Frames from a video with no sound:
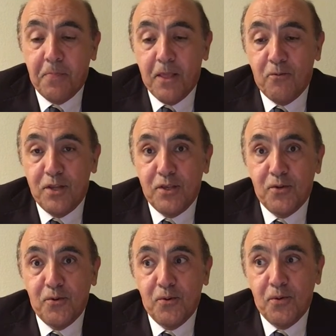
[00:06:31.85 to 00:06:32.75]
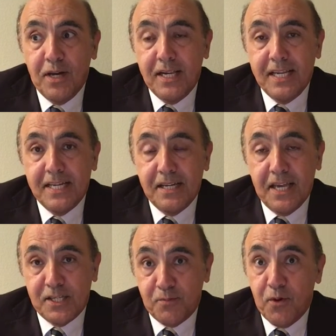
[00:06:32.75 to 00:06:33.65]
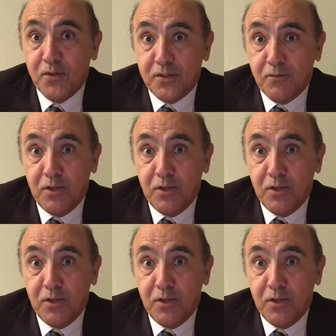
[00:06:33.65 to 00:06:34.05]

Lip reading: when you're exposed